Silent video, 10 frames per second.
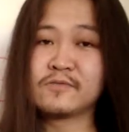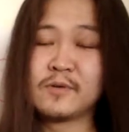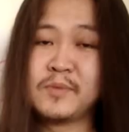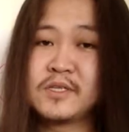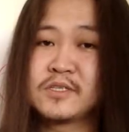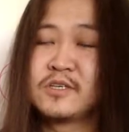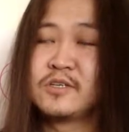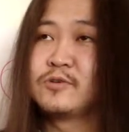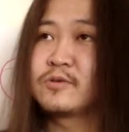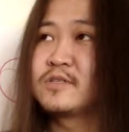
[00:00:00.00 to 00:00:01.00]
of a
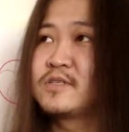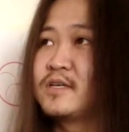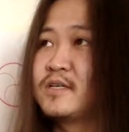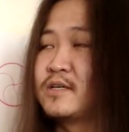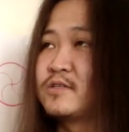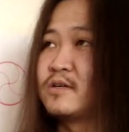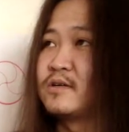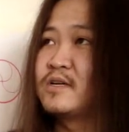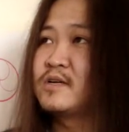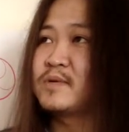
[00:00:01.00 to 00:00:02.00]
medicine, you can say that
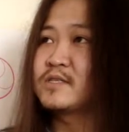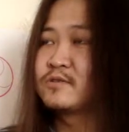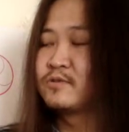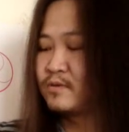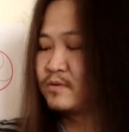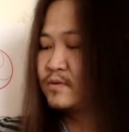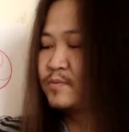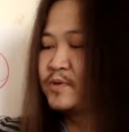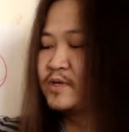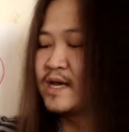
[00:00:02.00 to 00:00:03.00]
there mustn't
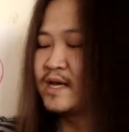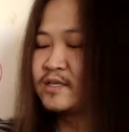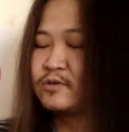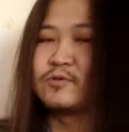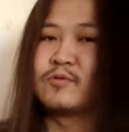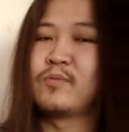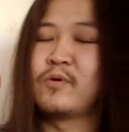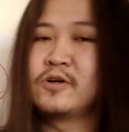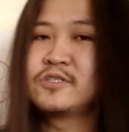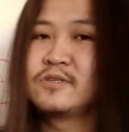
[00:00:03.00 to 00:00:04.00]
be any, you know,
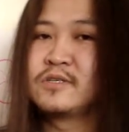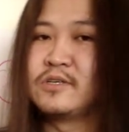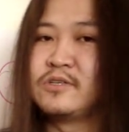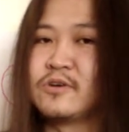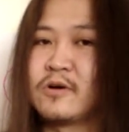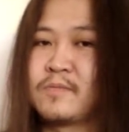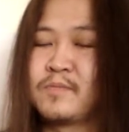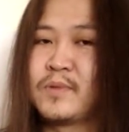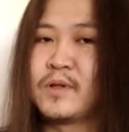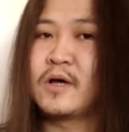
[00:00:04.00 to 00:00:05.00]
poison in your
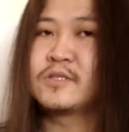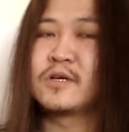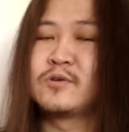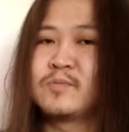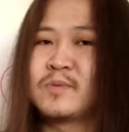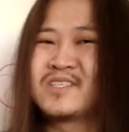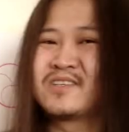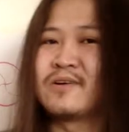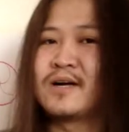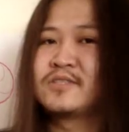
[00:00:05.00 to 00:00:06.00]
blood. You
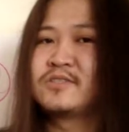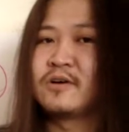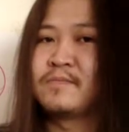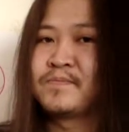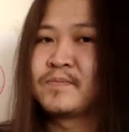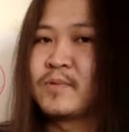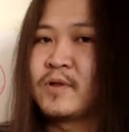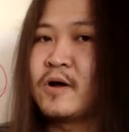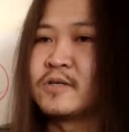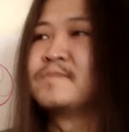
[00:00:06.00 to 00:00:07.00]
must guard your
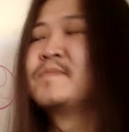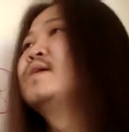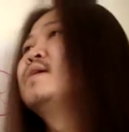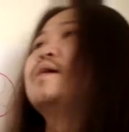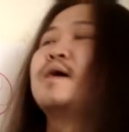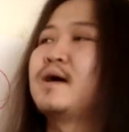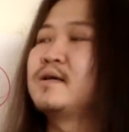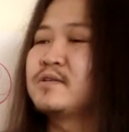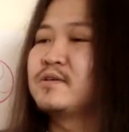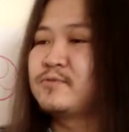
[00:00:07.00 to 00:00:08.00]
blood.
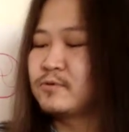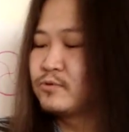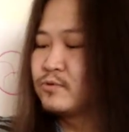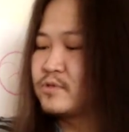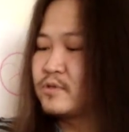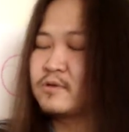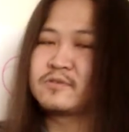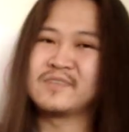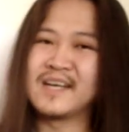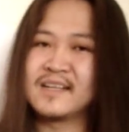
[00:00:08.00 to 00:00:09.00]
And if you use a
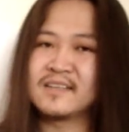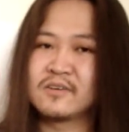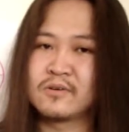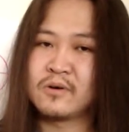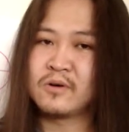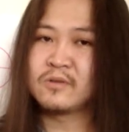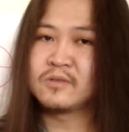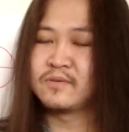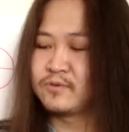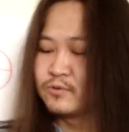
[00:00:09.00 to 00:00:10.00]
lot of
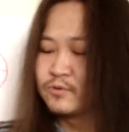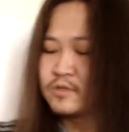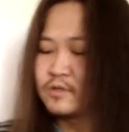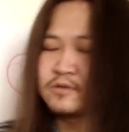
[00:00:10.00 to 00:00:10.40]
alcohol, if you use a